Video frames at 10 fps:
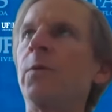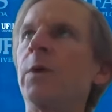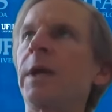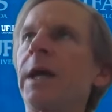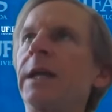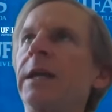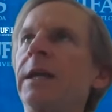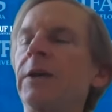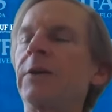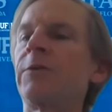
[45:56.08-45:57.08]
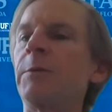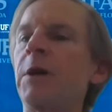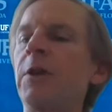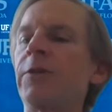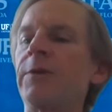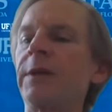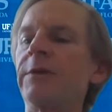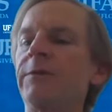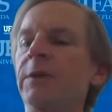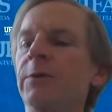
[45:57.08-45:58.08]
What I hear from all
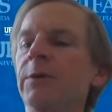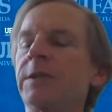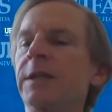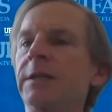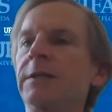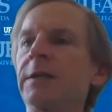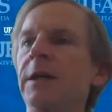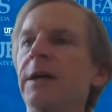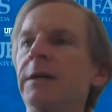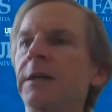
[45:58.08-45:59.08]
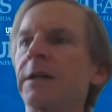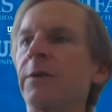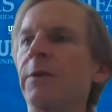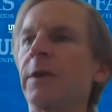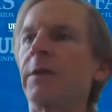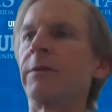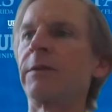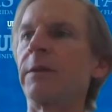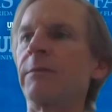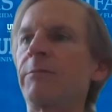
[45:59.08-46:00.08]
three of you is that
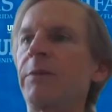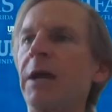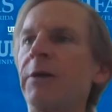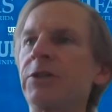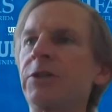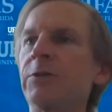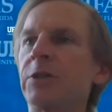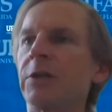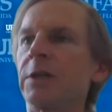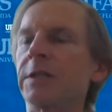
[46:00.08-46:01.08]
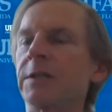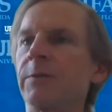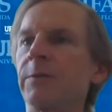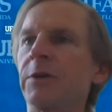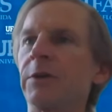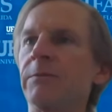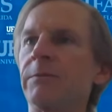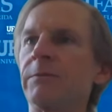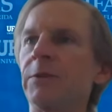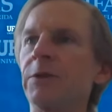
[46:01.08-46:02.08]
the parachute journalism
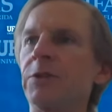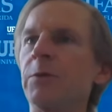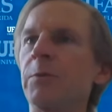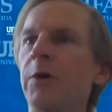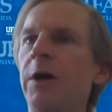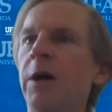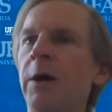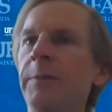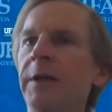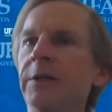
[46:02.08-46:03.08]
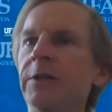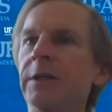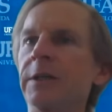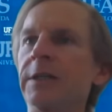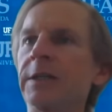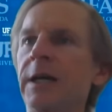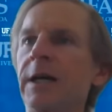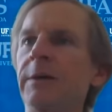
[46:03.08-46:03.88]
could do more harm than good.